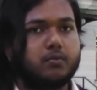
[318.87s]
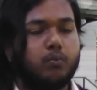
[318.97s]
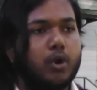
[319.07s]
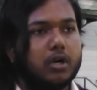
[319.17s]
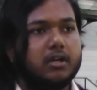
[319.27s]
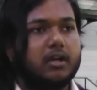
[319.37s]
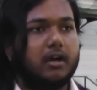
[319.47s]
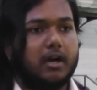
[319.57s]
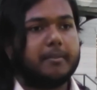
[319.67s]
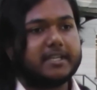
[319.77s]
What
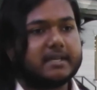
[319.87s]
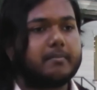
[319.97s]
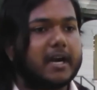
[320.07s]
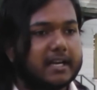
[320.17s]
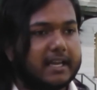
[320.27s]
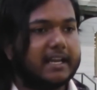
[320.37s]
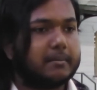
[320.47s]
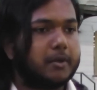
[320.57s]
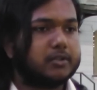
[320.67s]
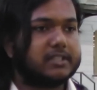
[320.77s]
amazing part I liked
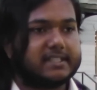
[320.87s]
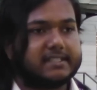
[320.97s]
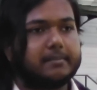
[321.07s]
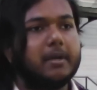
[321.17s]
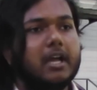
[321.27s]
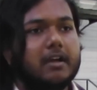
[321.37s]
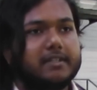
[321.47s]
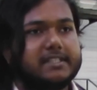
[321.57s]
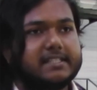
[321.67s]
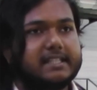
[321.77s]
about the system
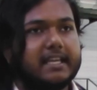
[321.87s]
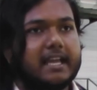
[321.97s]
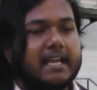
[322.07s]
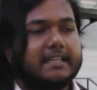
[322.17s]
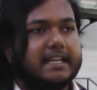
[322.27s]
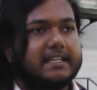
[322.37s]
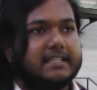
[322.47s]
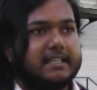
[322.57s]
was this thing that